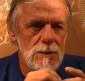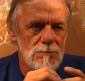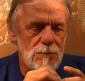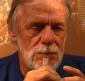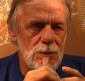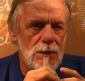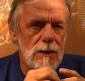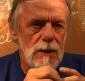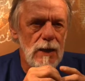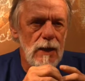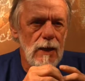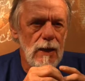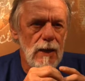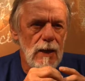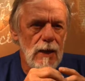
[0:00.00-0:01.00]
people.
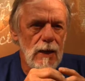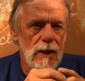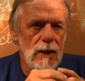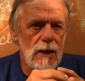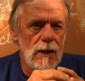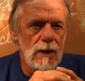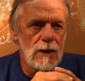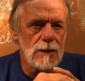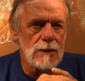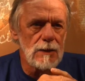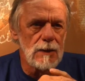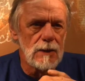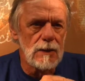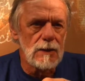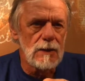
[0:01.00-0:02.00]
And